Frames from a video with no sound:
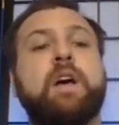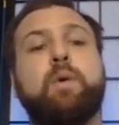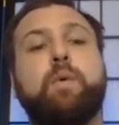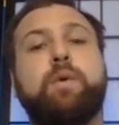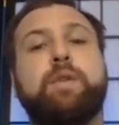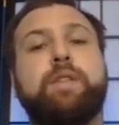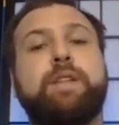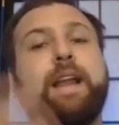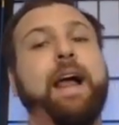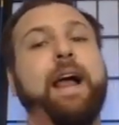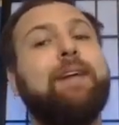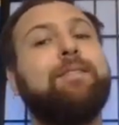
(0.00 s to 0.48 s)

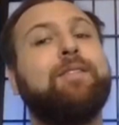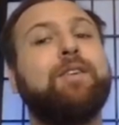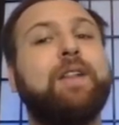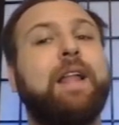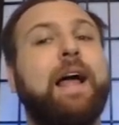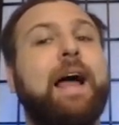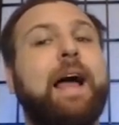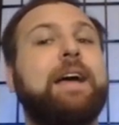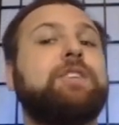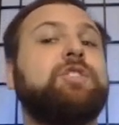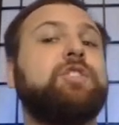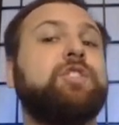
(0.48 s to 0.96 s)
with an
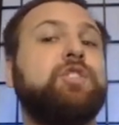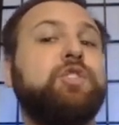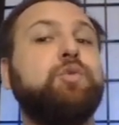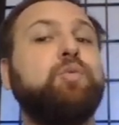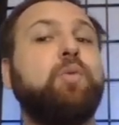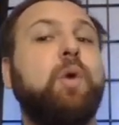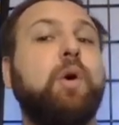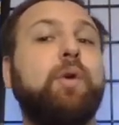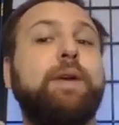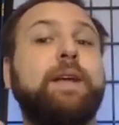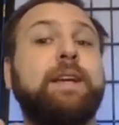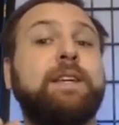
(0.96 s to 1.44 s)
Everlast, you
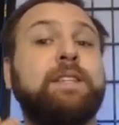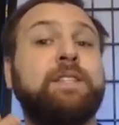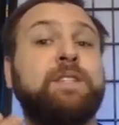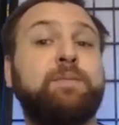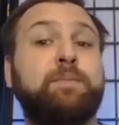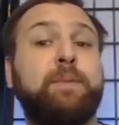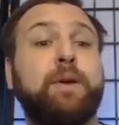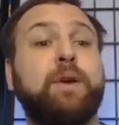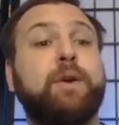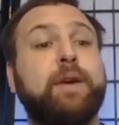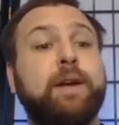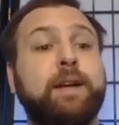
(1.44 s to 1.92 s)
won't
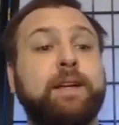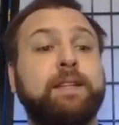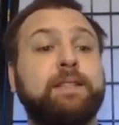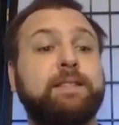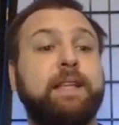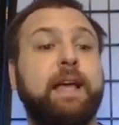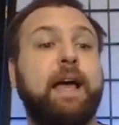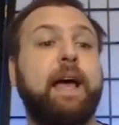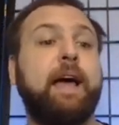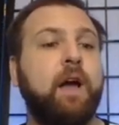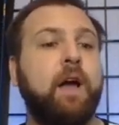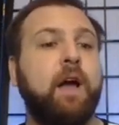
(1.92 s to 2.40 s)
experience
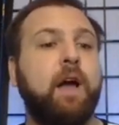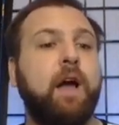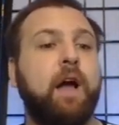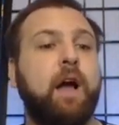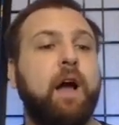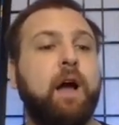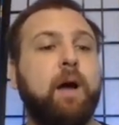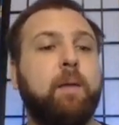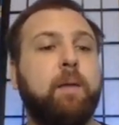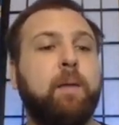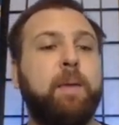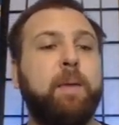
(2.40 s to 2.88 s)
that.
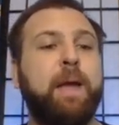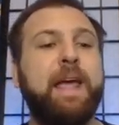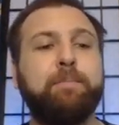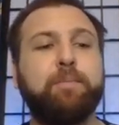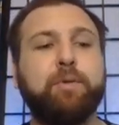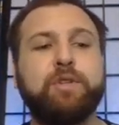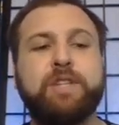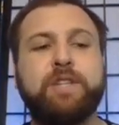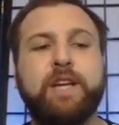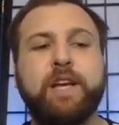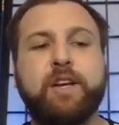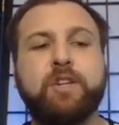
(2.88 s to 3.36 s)
Um, in
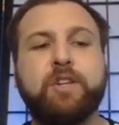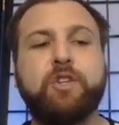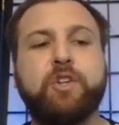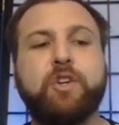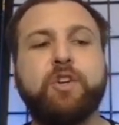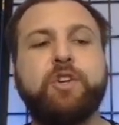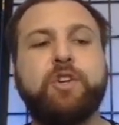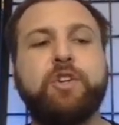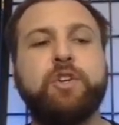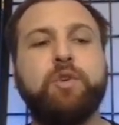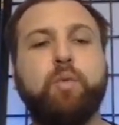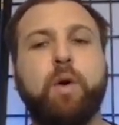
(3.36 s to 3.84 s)

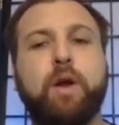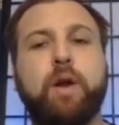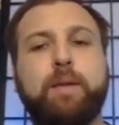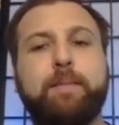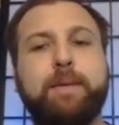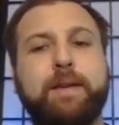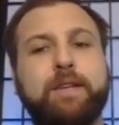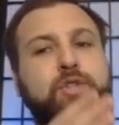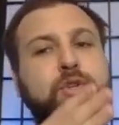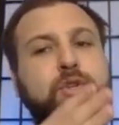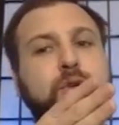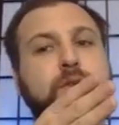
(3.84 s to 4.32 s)
particular, you wanna
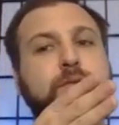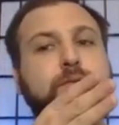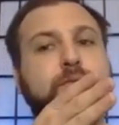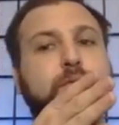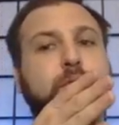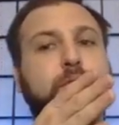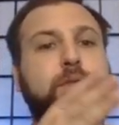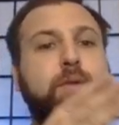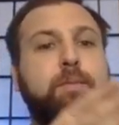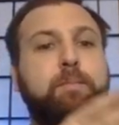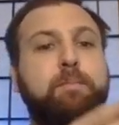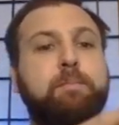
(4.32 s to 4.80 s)
be shooting
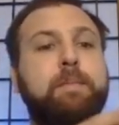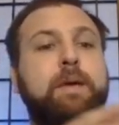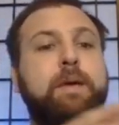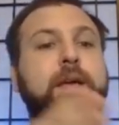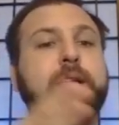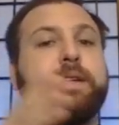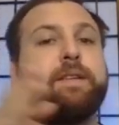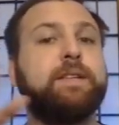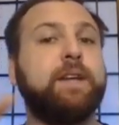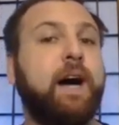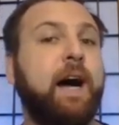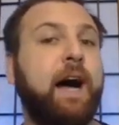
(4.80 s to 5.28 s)
for the
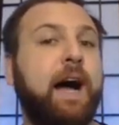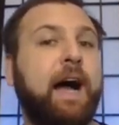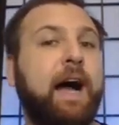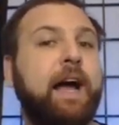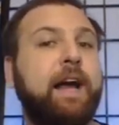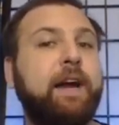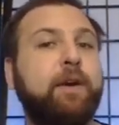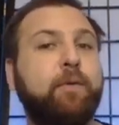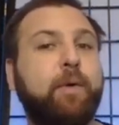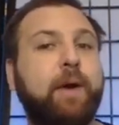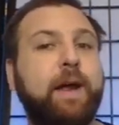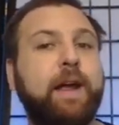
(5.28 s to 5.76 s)
mid to
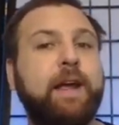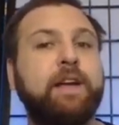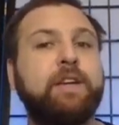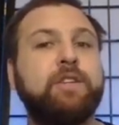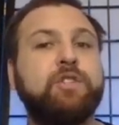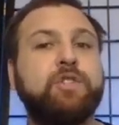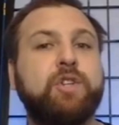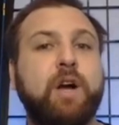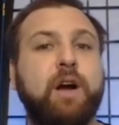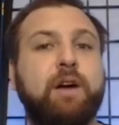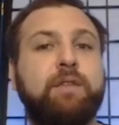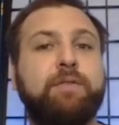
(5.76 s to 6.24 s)
high
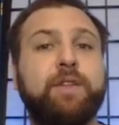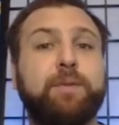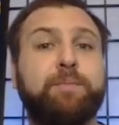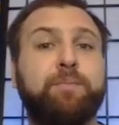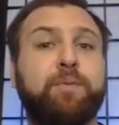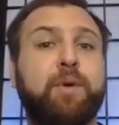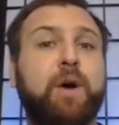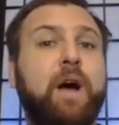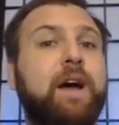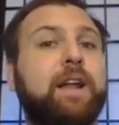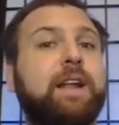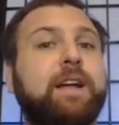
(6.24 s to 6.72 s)
range of their
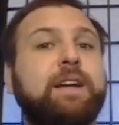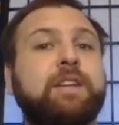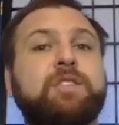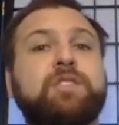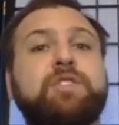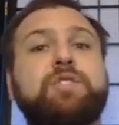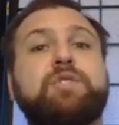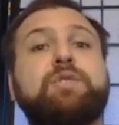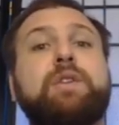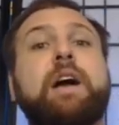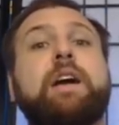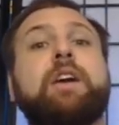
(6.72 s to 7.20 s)
products.
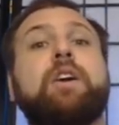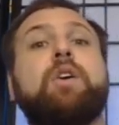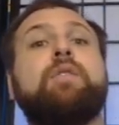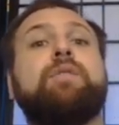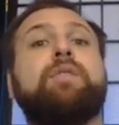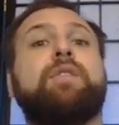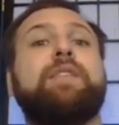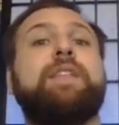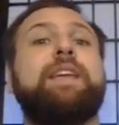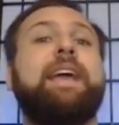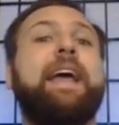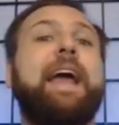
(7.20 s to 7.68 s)
Do not go
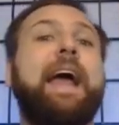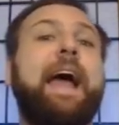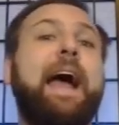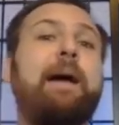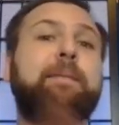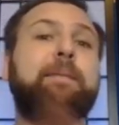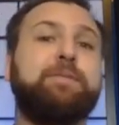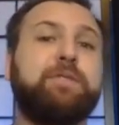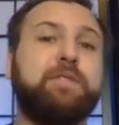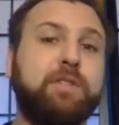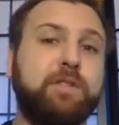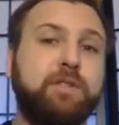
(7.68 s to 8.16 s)
for the
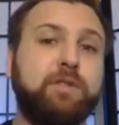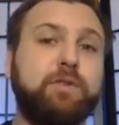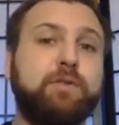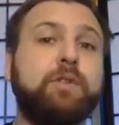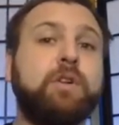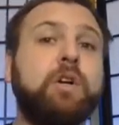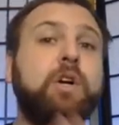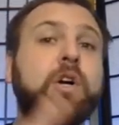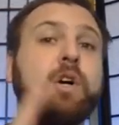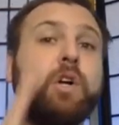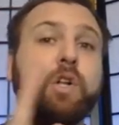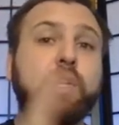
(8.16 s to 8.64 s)
absolute
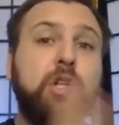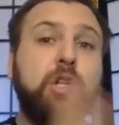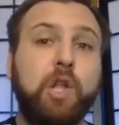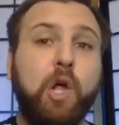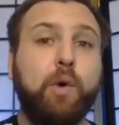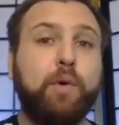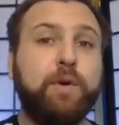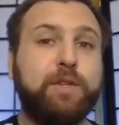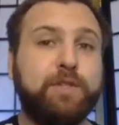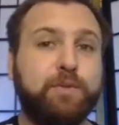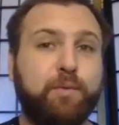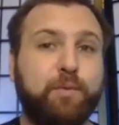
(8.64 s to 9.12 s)

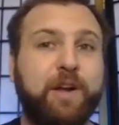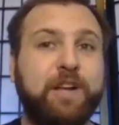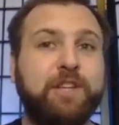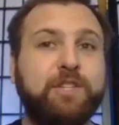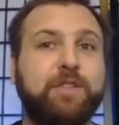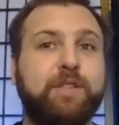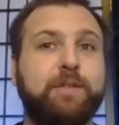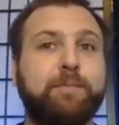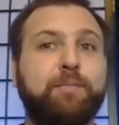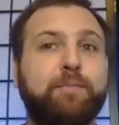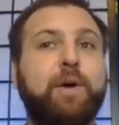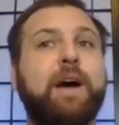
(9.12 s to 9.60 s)
lowest range
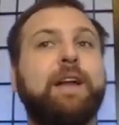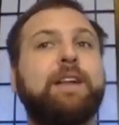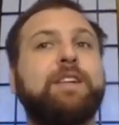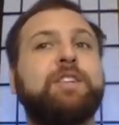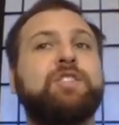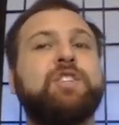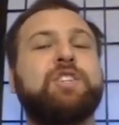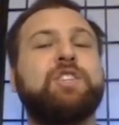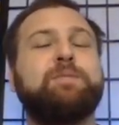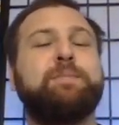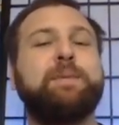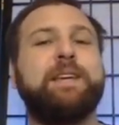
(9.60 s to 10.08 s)
of the product
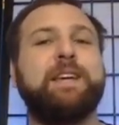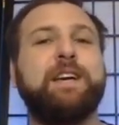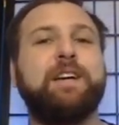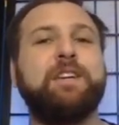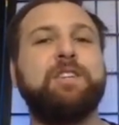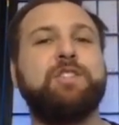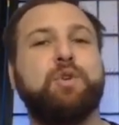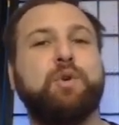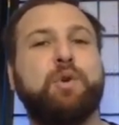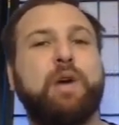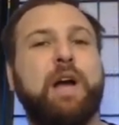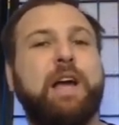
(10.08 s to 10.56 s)
just
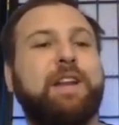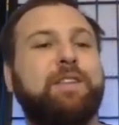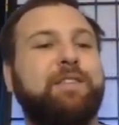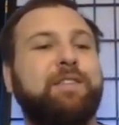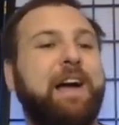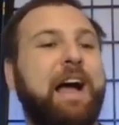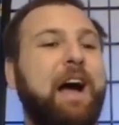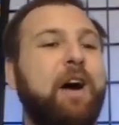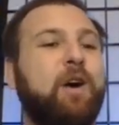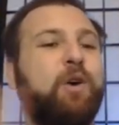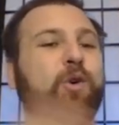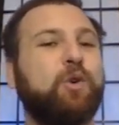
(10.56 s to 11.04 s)
because you'll kind of
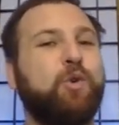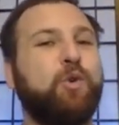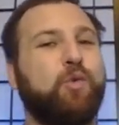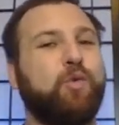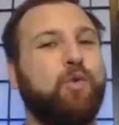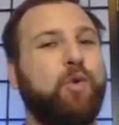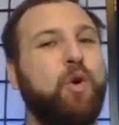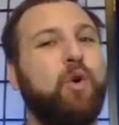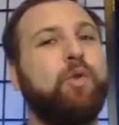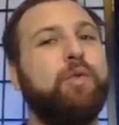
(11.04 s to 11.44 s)
outgrow